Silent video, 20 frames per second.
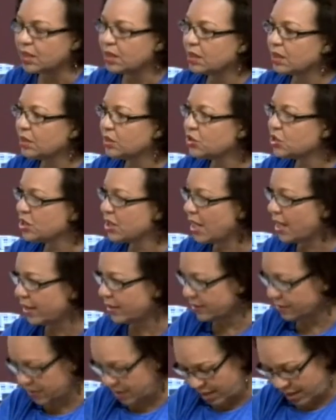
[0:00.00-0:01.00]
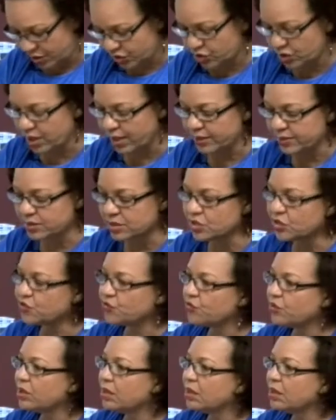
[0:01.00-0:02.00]
She had
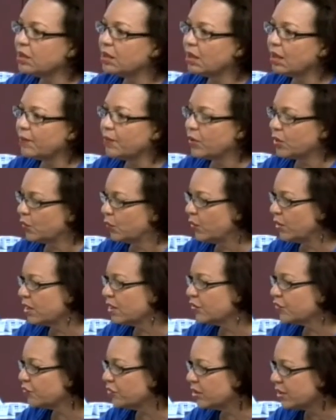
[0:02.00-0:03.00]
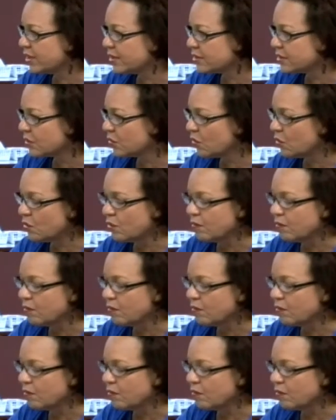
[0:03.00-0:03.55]
surgery about a week and 3 days ago.